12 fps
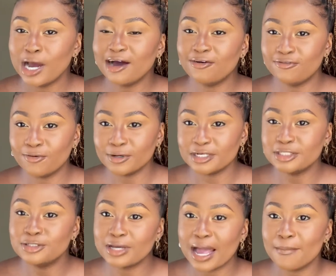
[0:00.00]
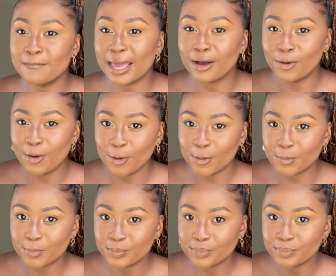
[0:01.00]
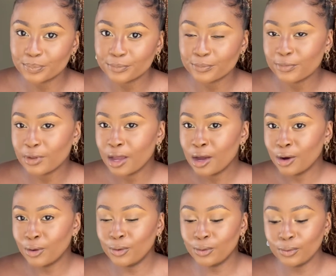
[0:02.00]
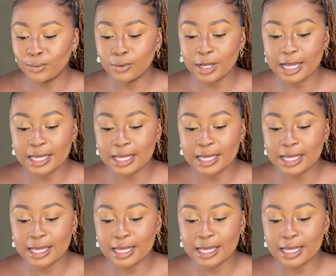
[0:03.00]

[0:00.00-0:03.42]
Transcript: afford to come back home. Cool.